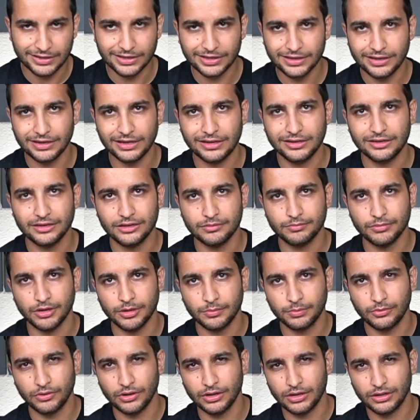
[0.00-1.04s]
did end up
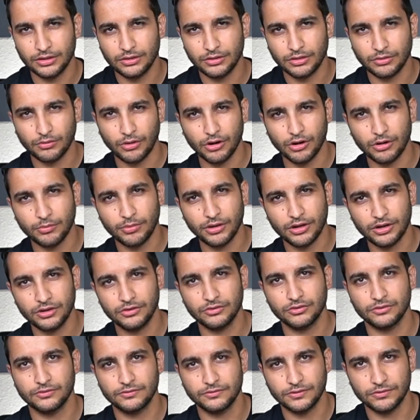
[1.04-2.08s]
upgrading the throttle body
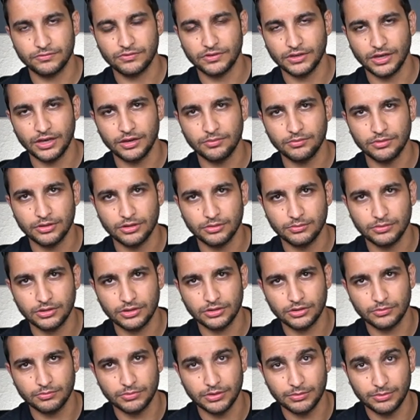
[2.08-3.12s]
to a 58
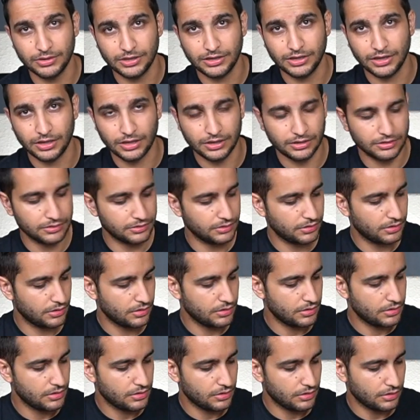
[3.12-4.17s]
millimeter BBK.
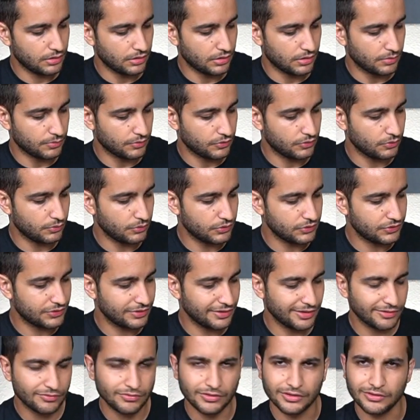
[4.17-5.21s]
Um, so we'll
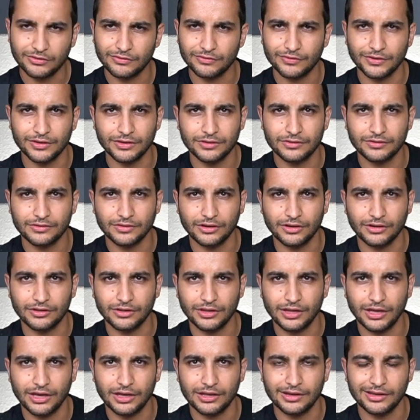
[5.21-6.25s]
see if this fits on
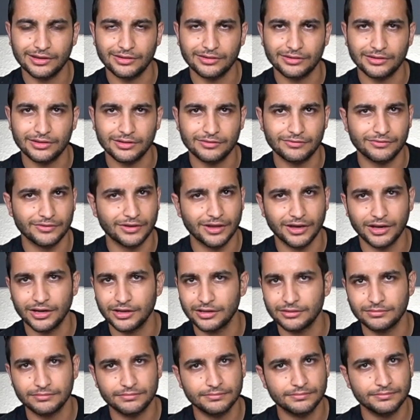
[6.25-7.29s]
that, or if
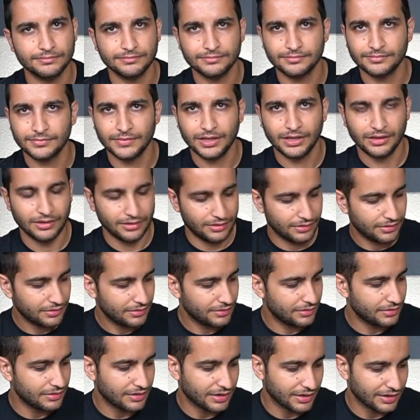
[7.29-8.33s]
not,
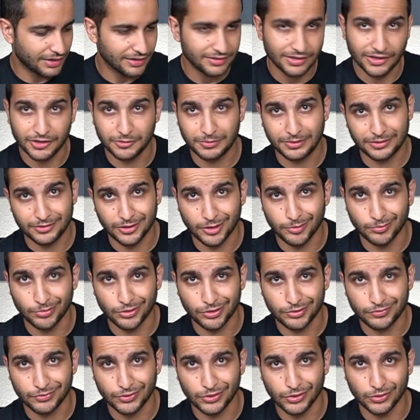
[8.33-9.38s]
then I guess I spent 10
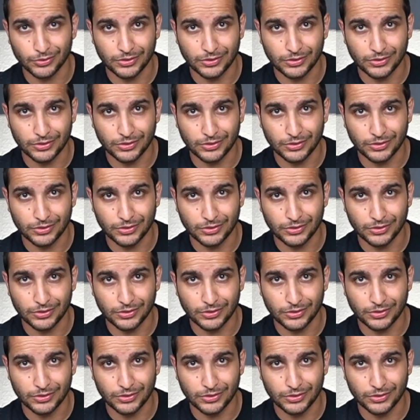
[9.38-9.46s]
bucks for no